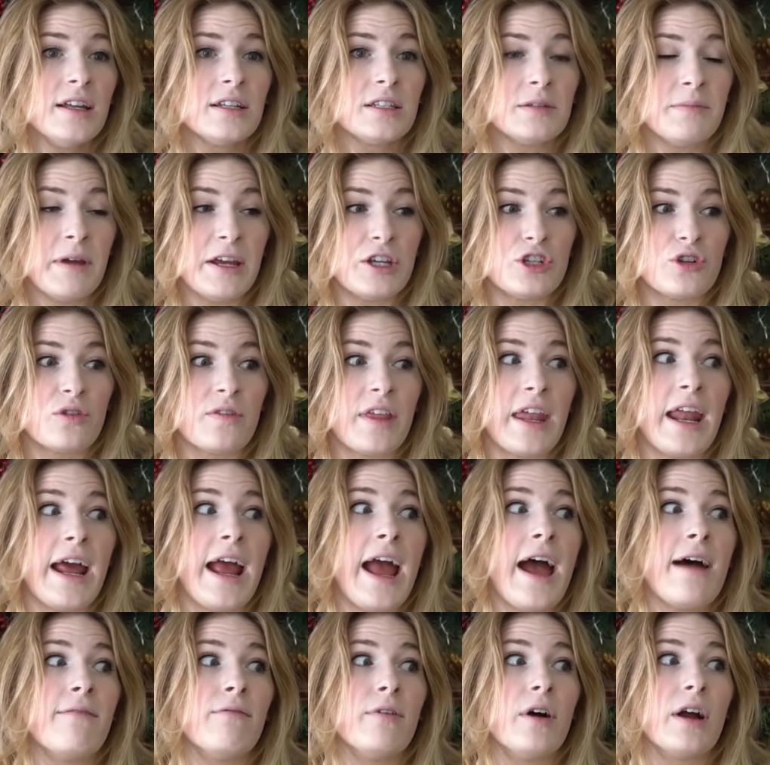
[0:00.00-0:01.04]
to make sure that I
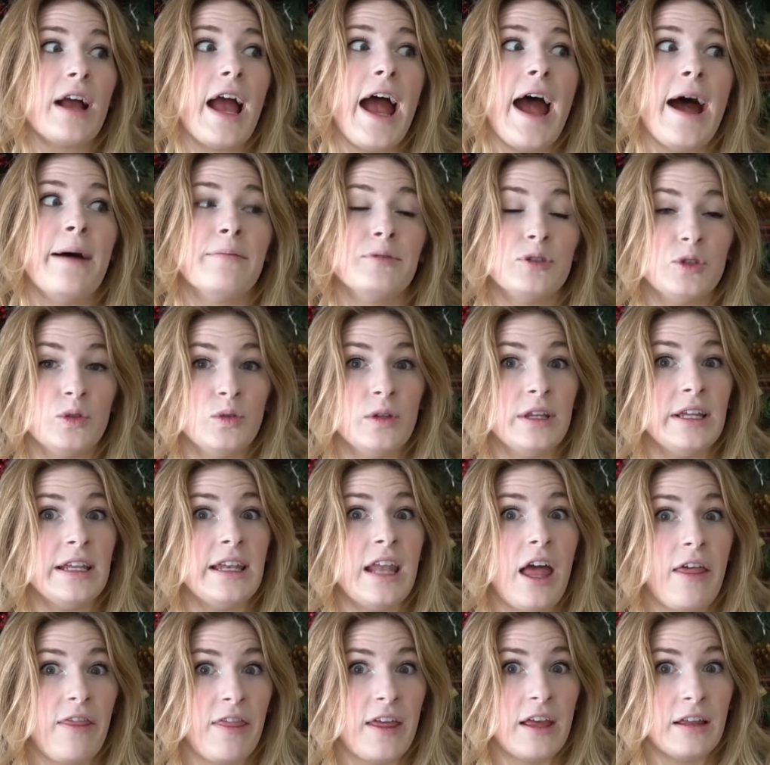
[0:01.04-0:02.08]
have absolutely
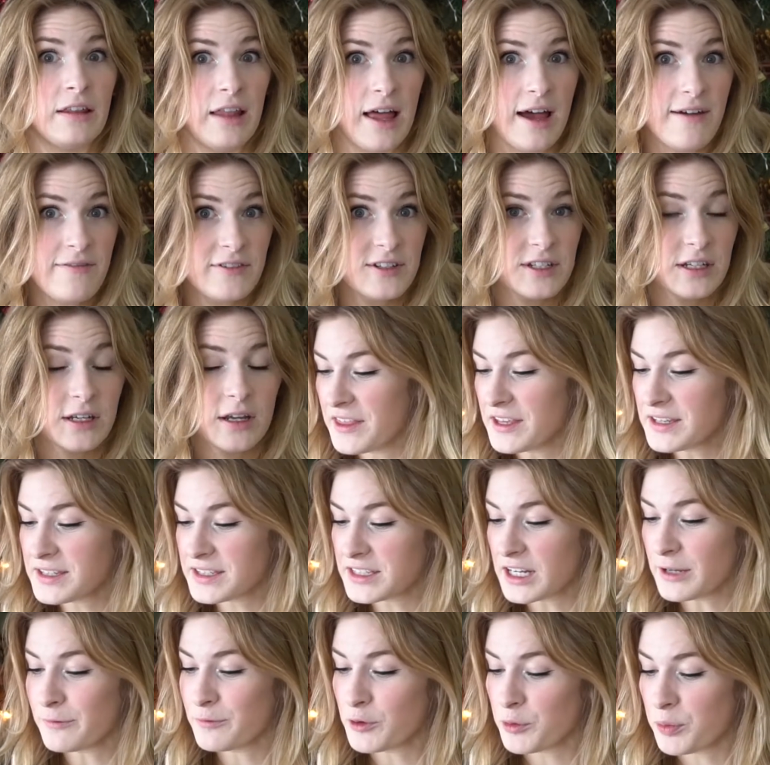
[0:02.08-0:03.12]
nothing left. This
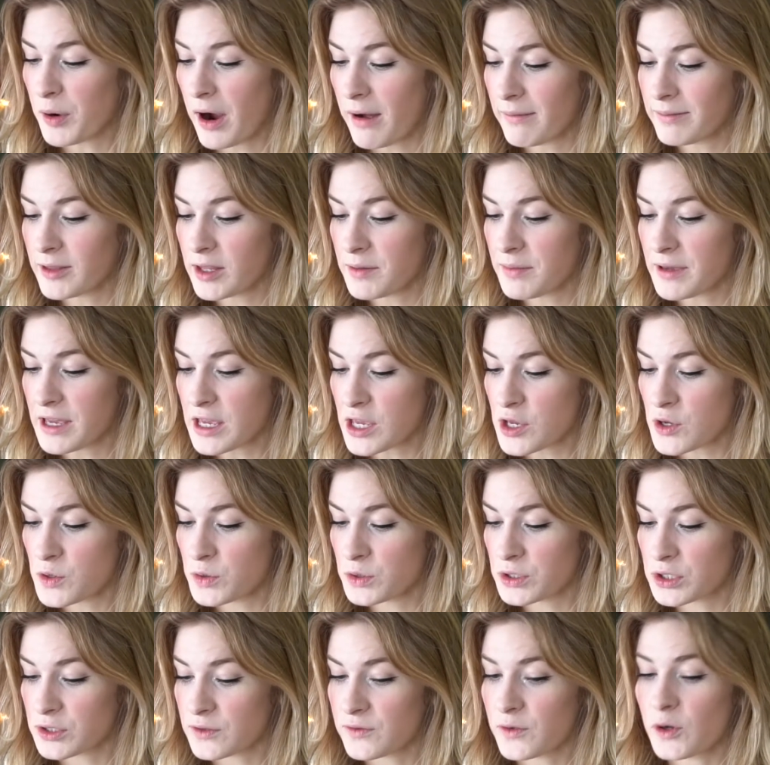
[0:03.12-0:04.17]
stuff will probably be
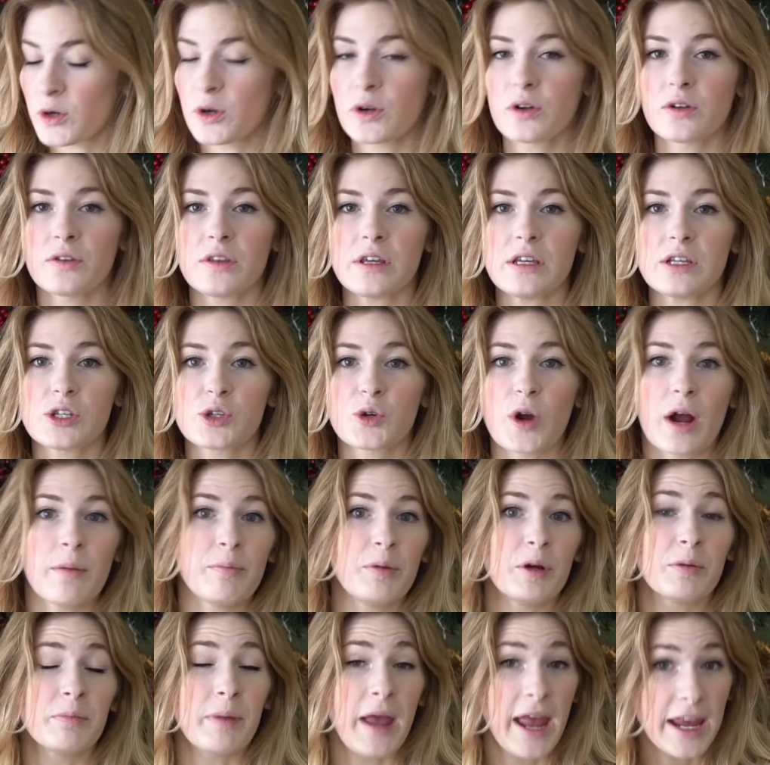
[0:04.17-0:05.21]
used for the
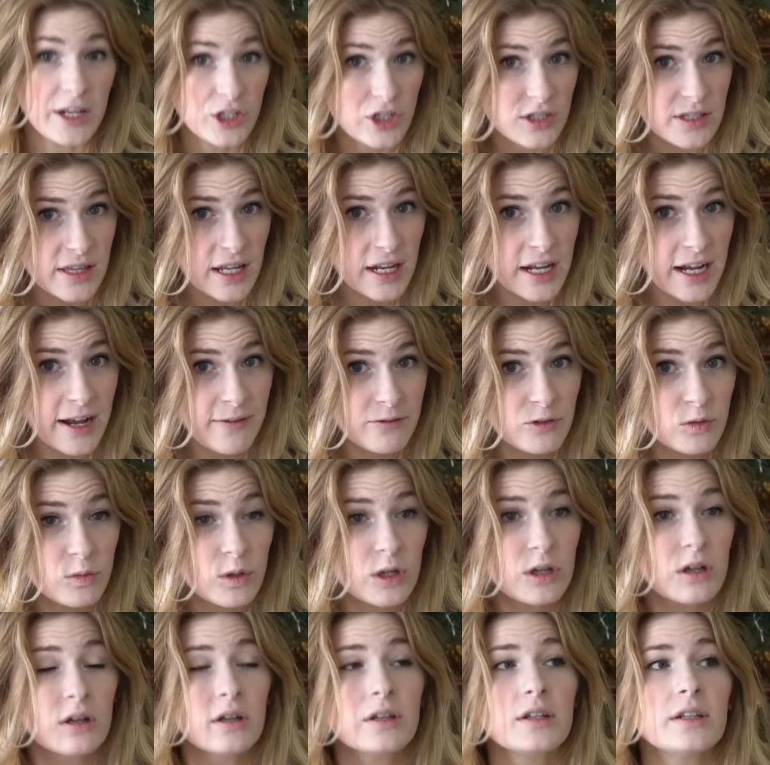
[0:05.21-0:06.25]
scrapbook pages that I have to
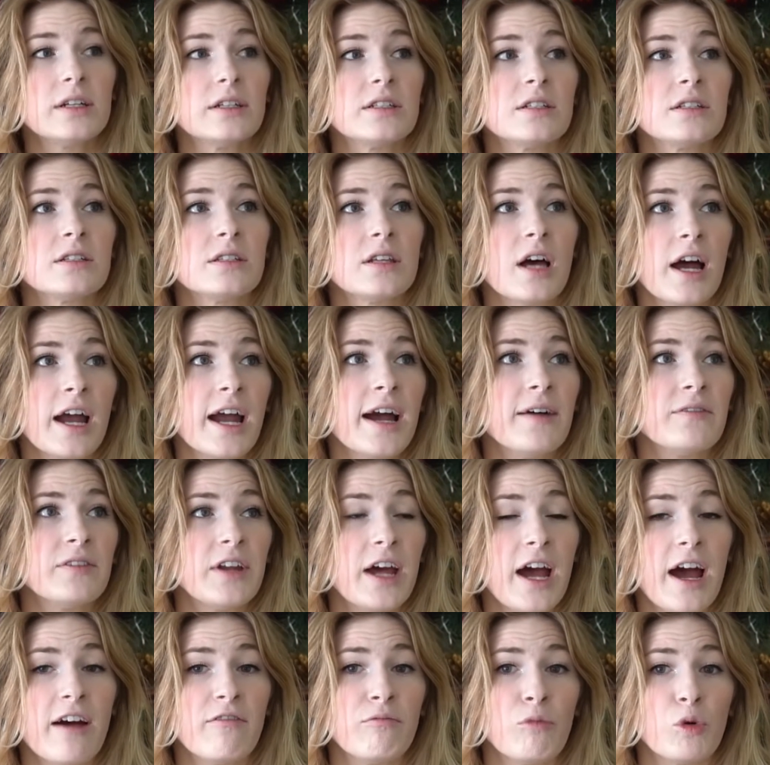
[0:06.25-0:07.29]
work on because I have to
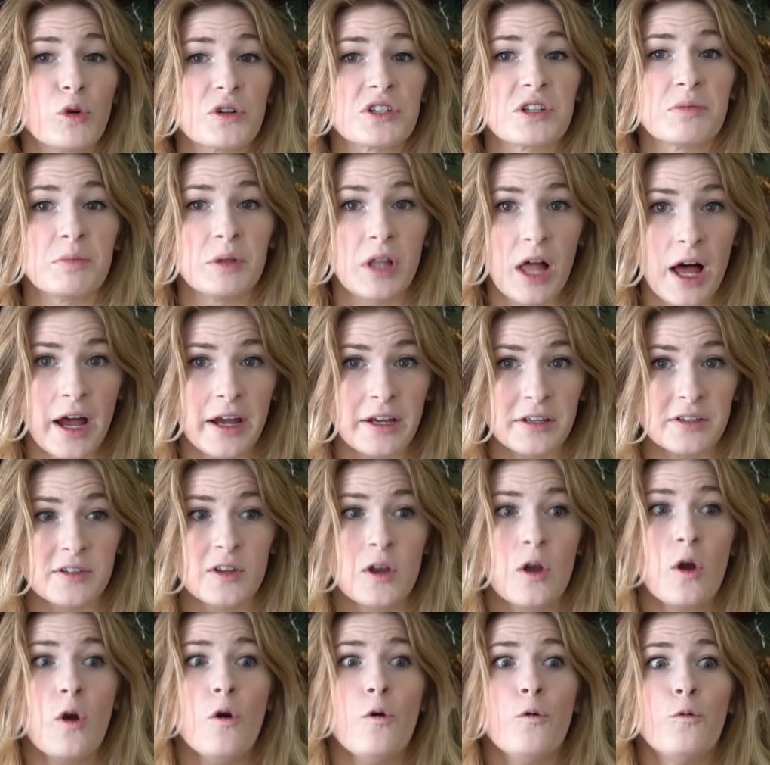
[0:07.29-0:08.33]
have more supplies
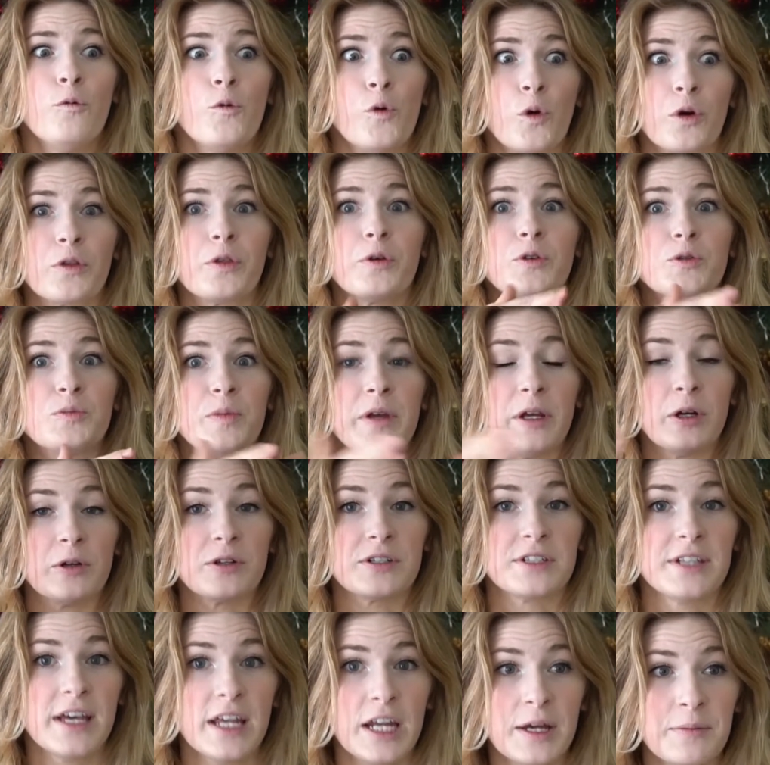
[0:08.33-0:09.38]
for those bigger
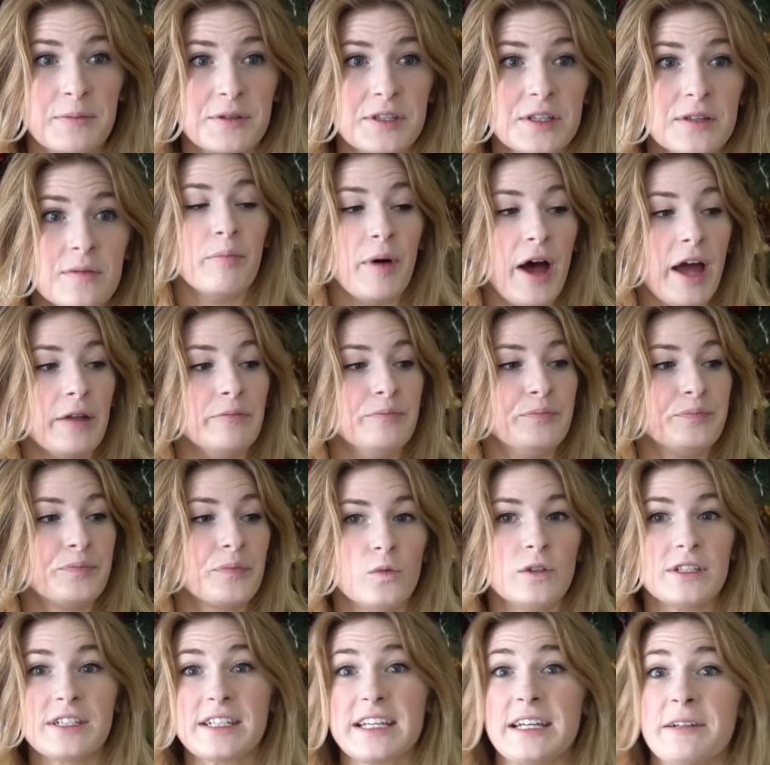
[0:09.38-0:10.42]
setups, but
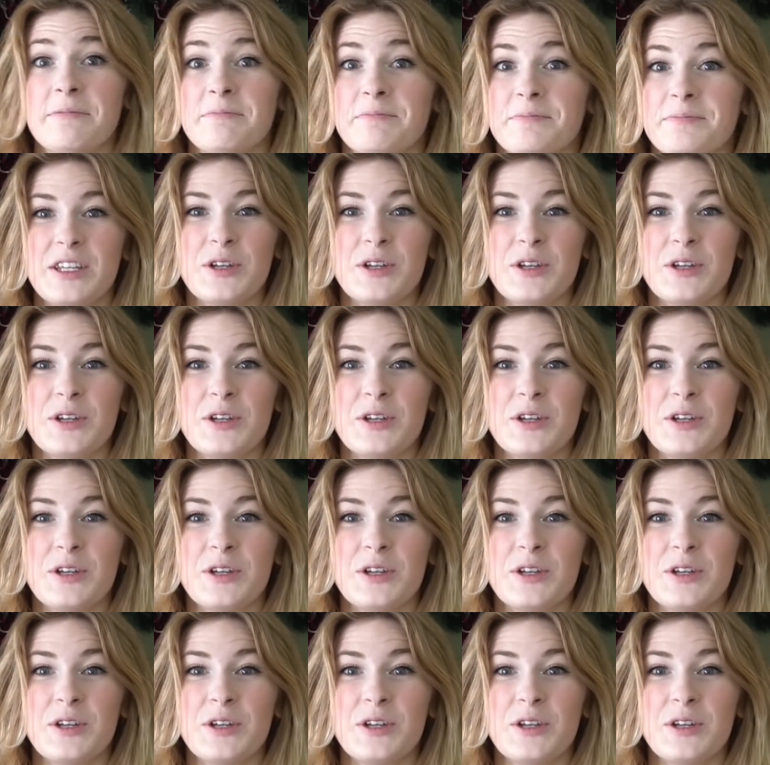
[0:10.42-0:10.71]
we'll see.